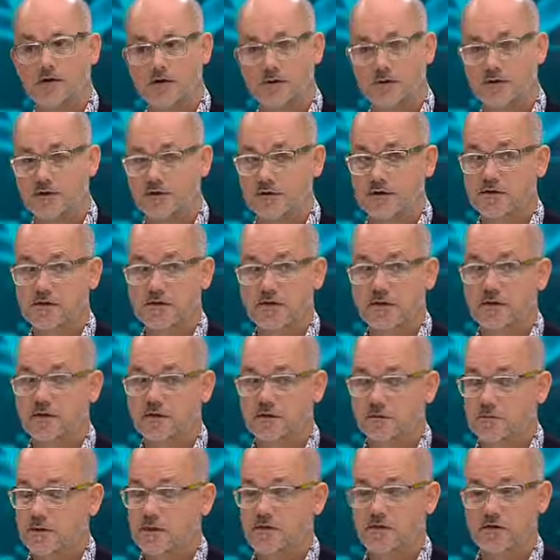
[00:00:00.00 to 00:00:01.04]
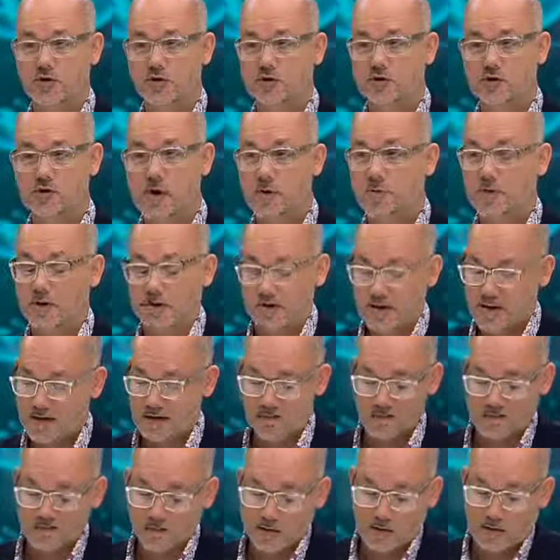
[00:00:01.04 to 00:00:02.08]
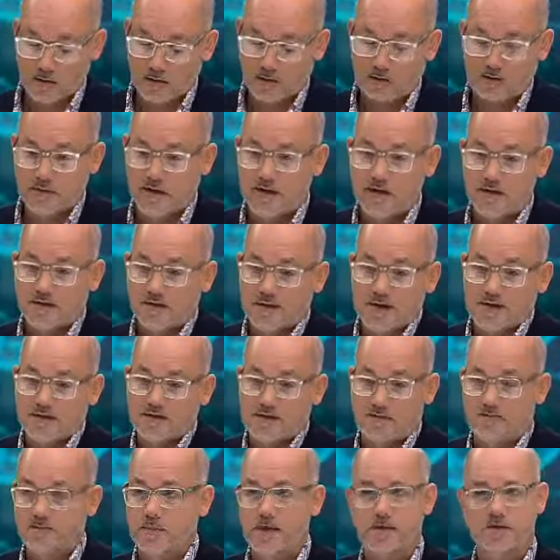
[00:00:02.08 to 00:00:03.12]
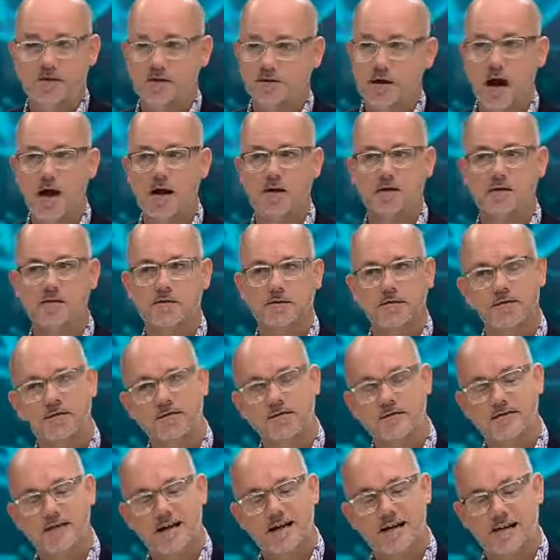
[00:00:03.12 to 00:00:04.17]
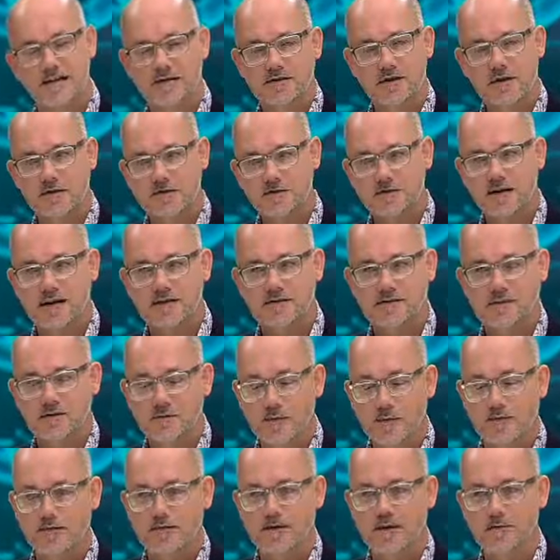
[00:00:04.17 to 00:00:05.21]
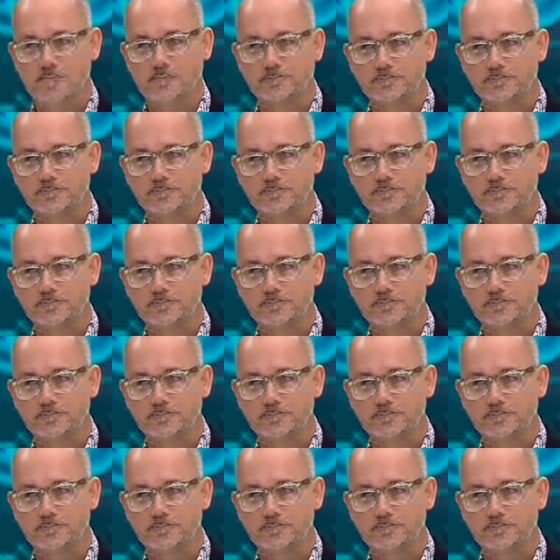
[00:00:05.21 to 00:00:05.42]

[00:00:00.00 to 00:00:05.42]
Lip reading: So it's hugely popular, and it's science, and sadly science takes a little bit of time.